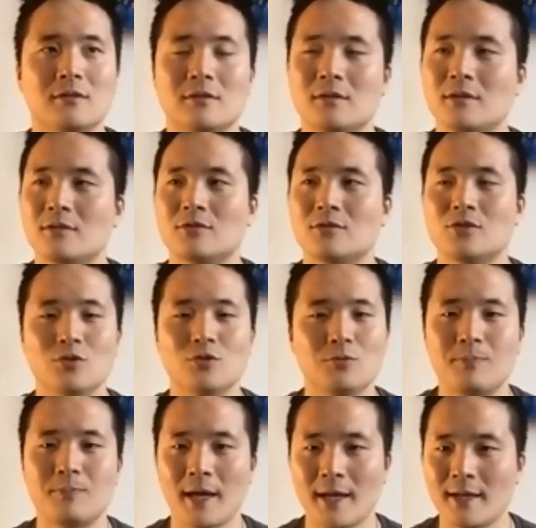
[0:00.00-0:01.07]
is you
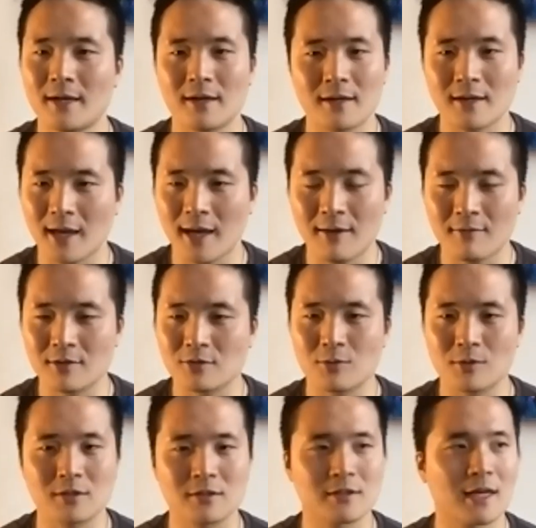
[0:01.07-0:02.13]
painting on a canvas.
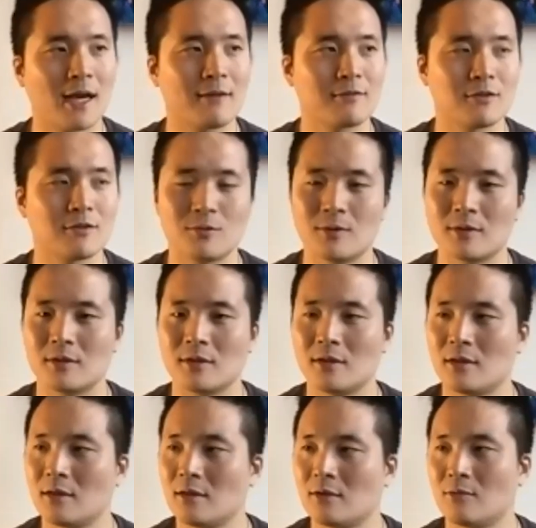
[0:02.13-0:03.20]
What does that have to do
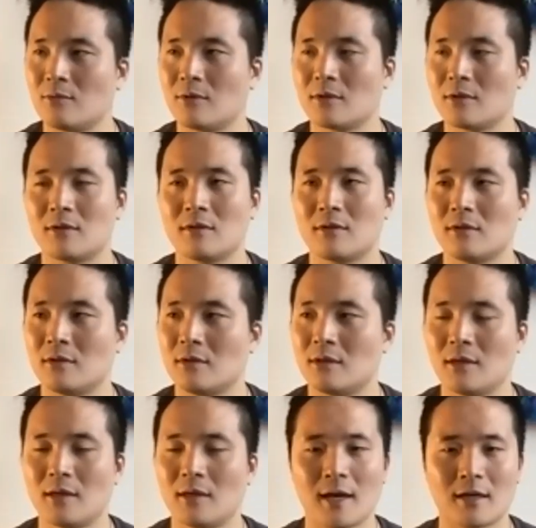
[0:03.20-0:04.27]
with
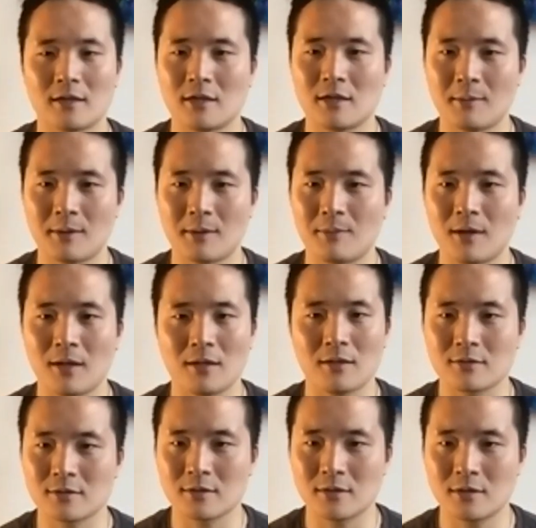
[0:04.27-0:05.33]
economic
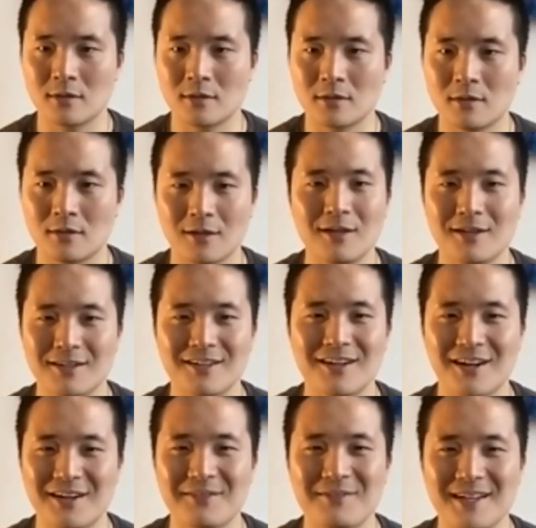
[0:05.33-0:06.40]
policy? You know
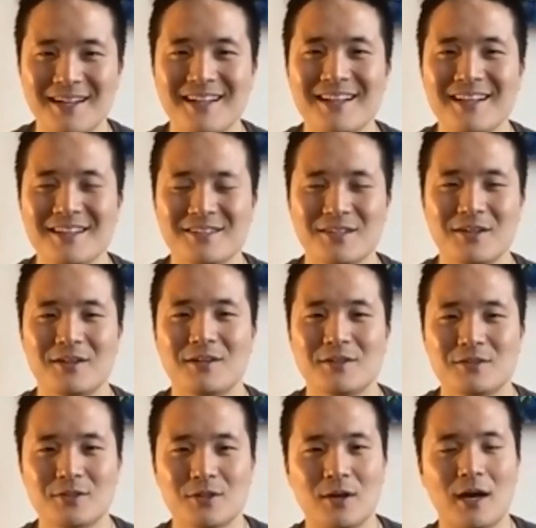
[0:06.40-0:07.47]
what I mean? Yeah. Yeah.
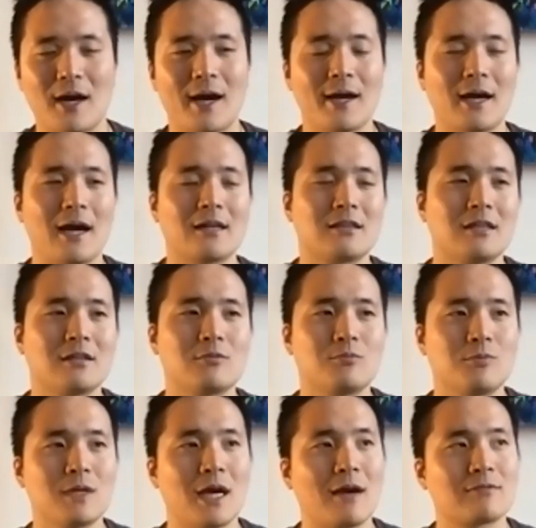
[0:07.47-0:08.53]
So I think
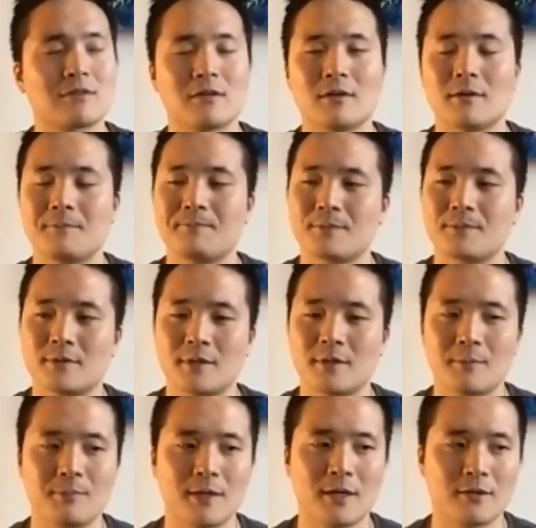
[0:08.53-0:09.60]
we have to
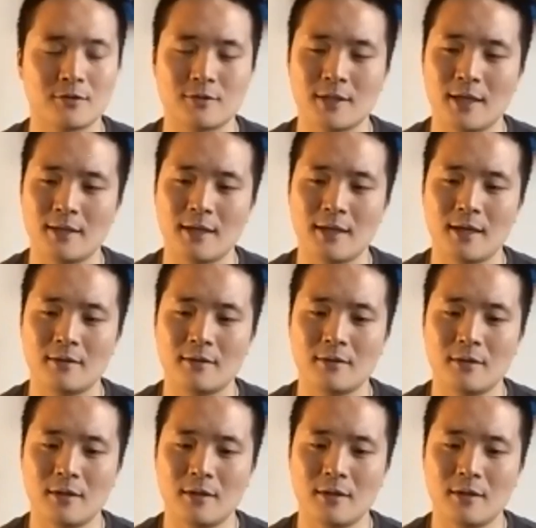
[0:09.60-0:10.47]
simply understand that